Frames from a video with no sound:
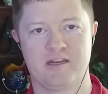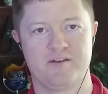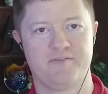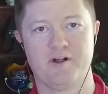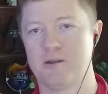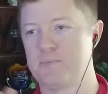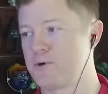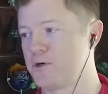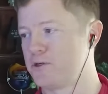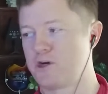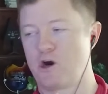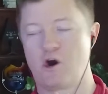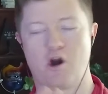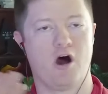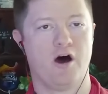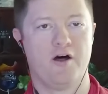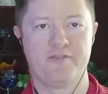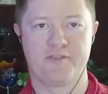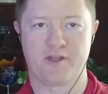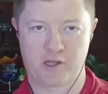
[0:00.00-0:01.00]
the developers are
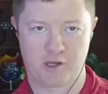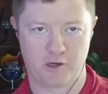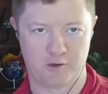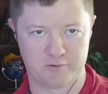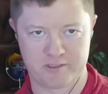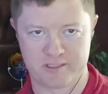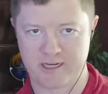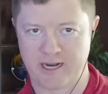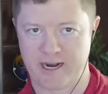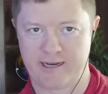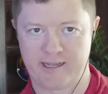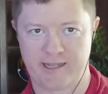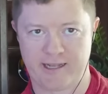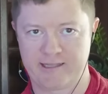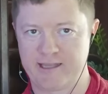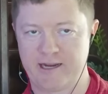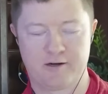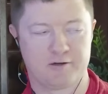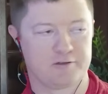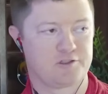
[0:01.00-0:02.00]
on the code side.
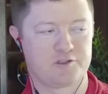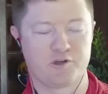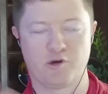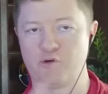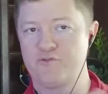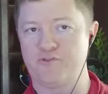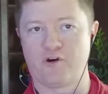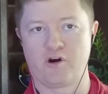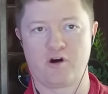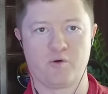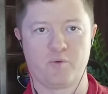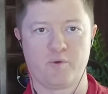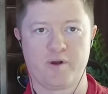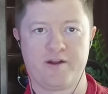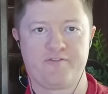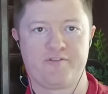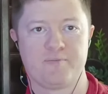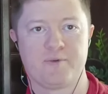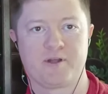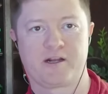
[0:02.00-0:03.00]
Like they are so far
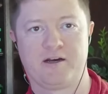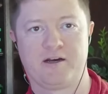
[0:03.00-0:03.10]
away from the